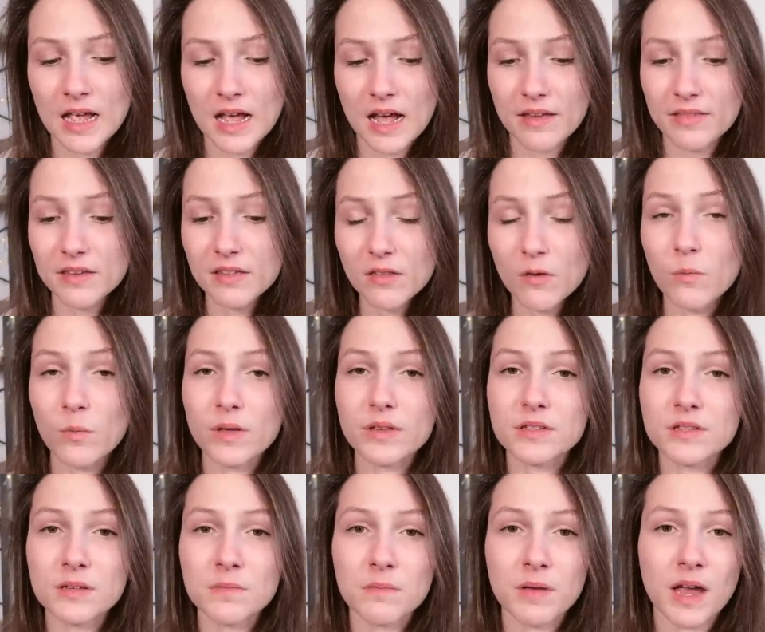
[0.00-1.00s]
I think the
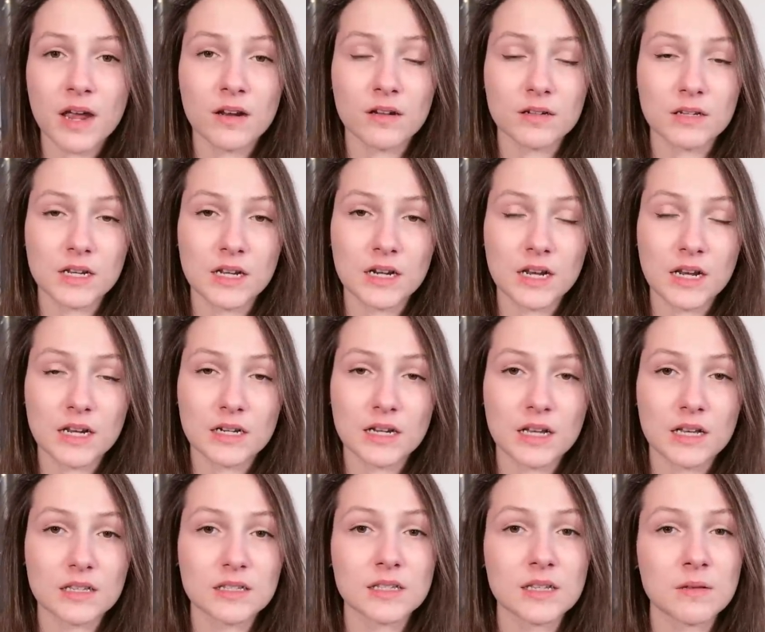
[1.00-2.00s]
Wisdom Panel DNA
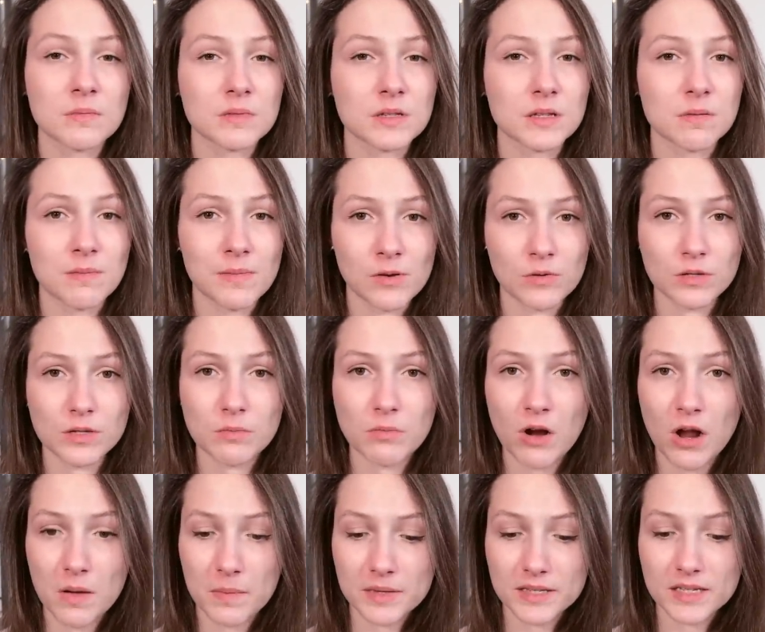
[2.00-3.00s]
test seems the most
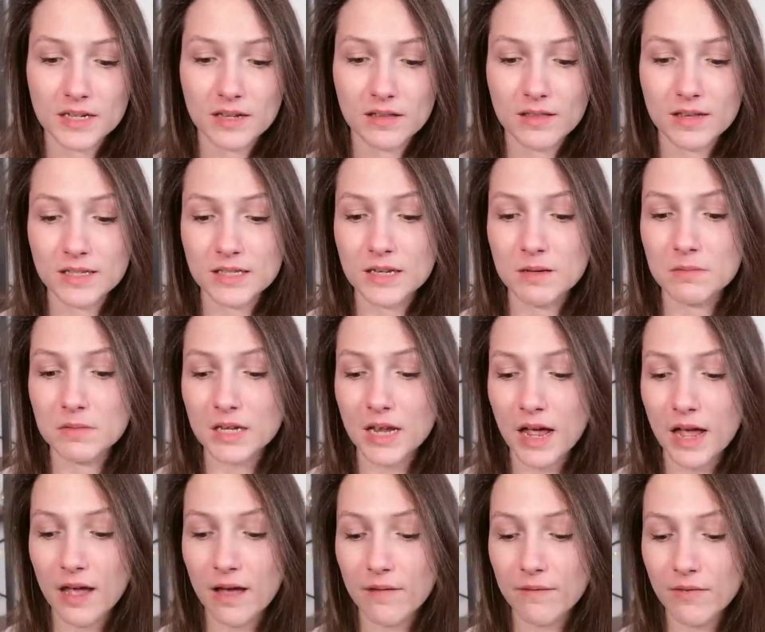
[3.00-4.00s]
promising. They seem to
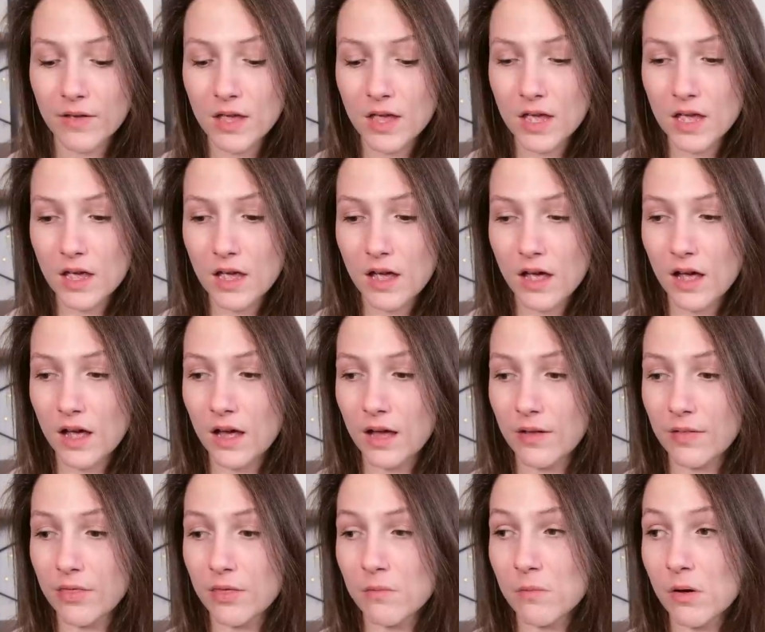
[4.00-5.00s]
have
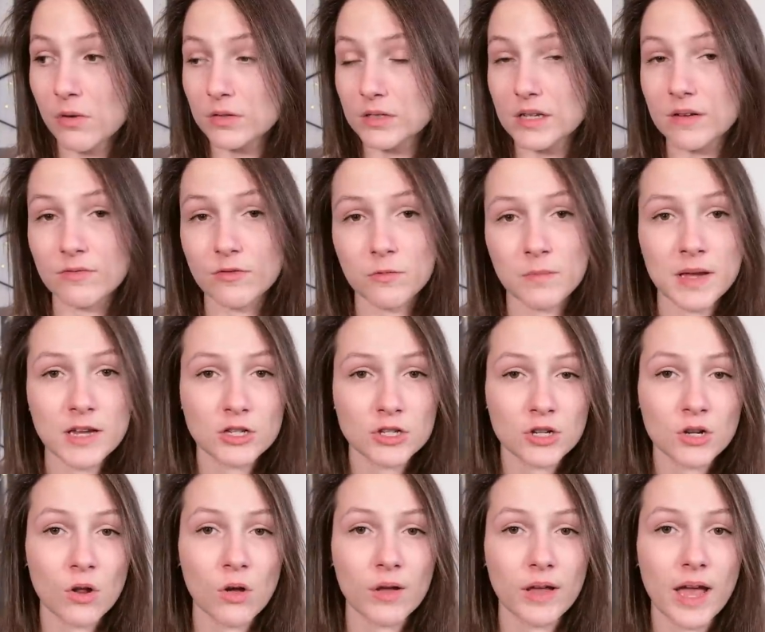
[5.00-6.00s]
uh, the most
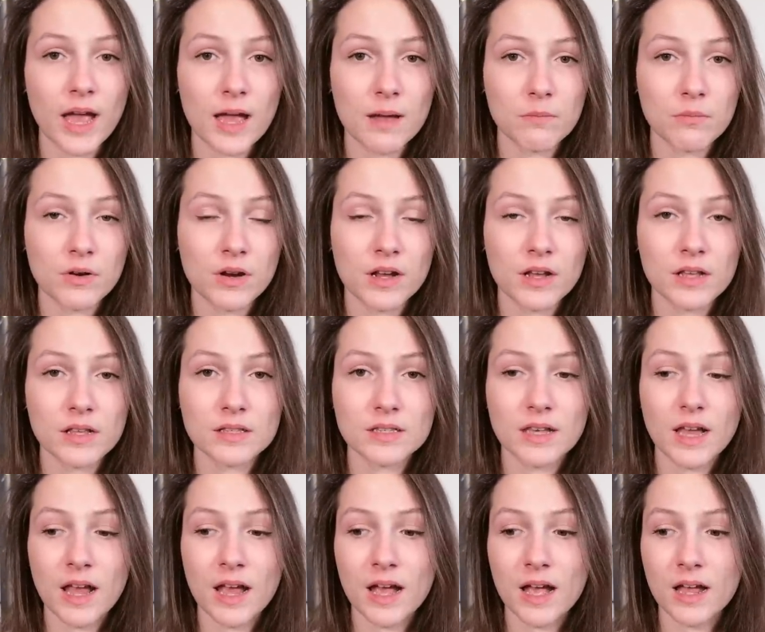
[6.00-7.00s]
information on cat breeds
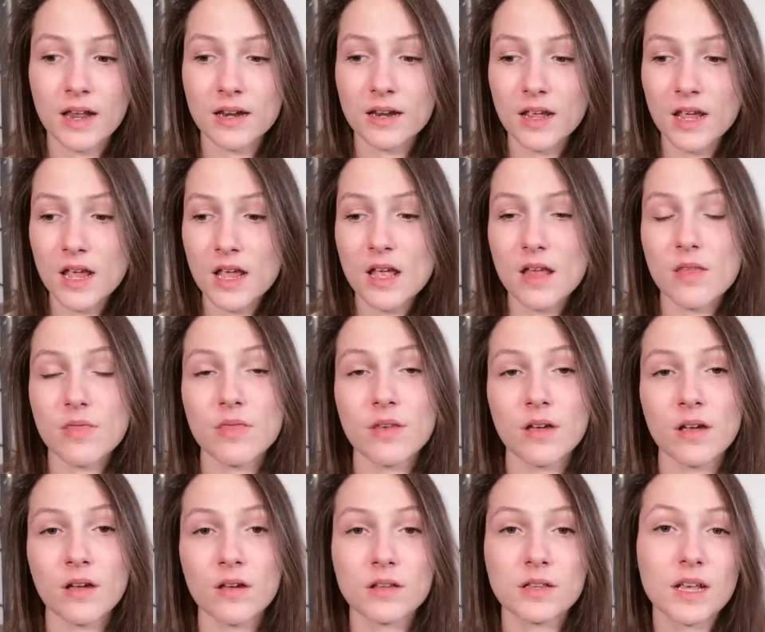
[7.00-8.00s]
and
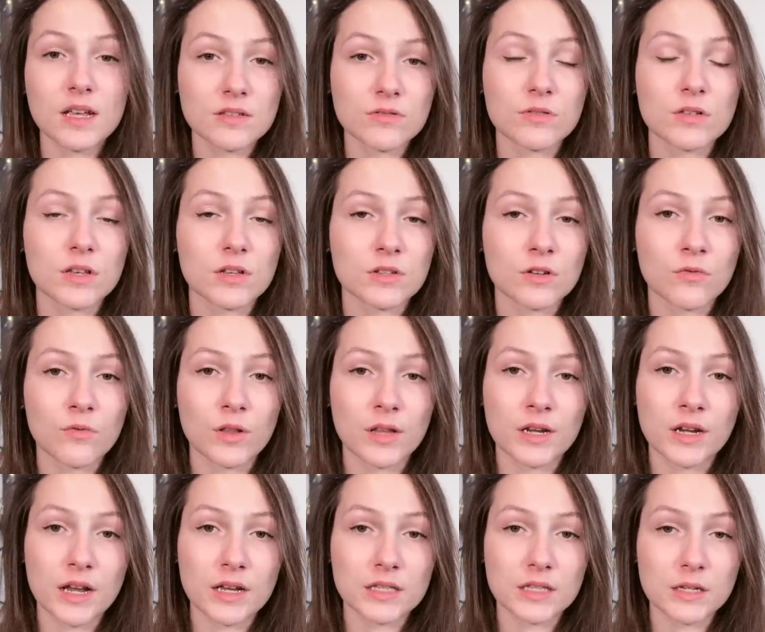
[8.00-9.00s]
the test results are
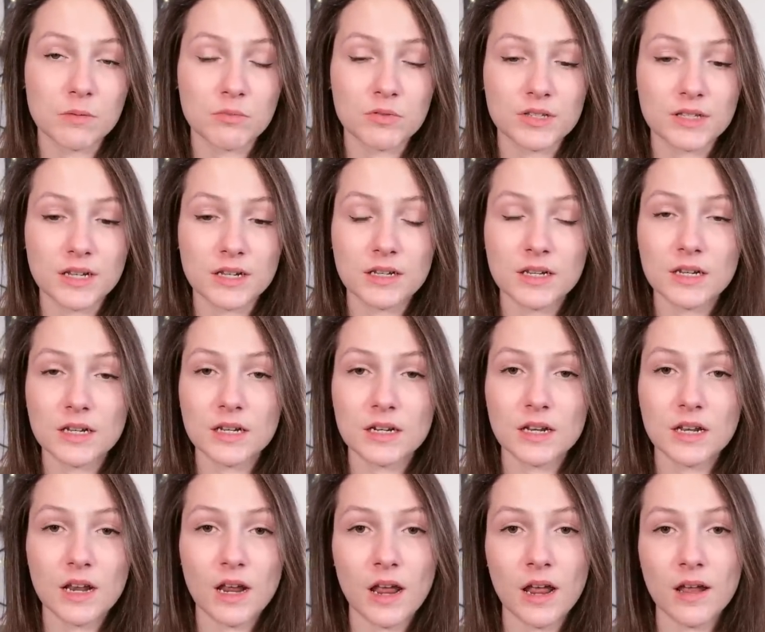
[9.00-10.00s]
really nicely
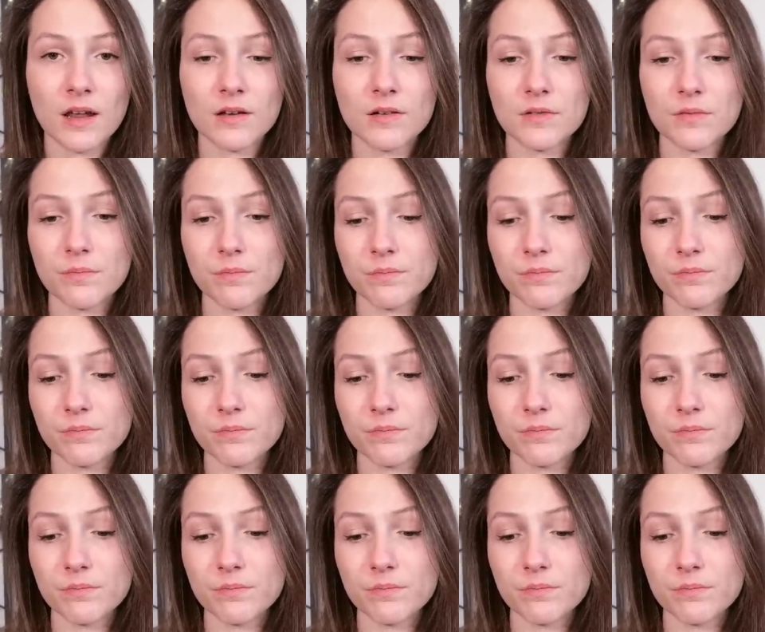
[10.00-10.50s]
presented and